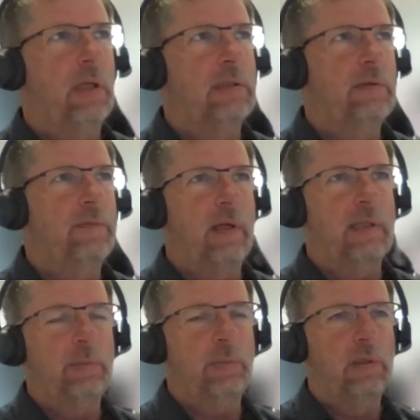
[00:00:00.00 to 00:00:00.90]
let's say,
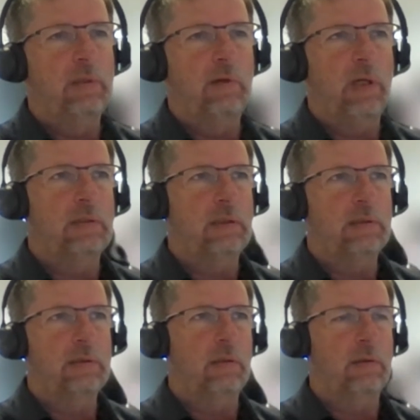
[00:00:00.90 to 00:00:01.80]
flexible
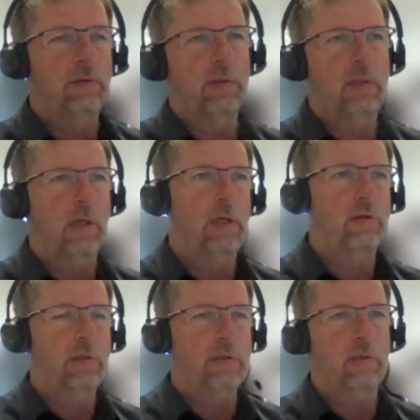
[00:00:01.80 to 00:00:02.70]
devices on
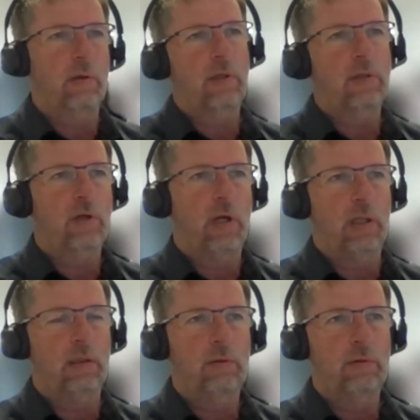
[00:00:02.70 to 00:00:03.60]
generation, storage,
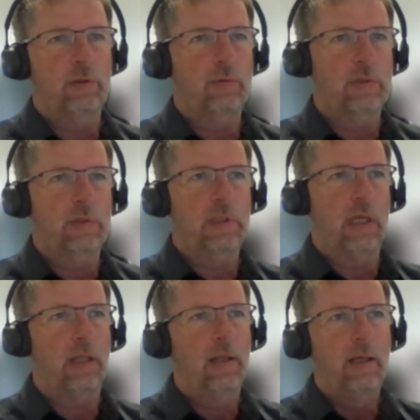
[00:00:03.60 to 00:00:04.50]
and consumption side,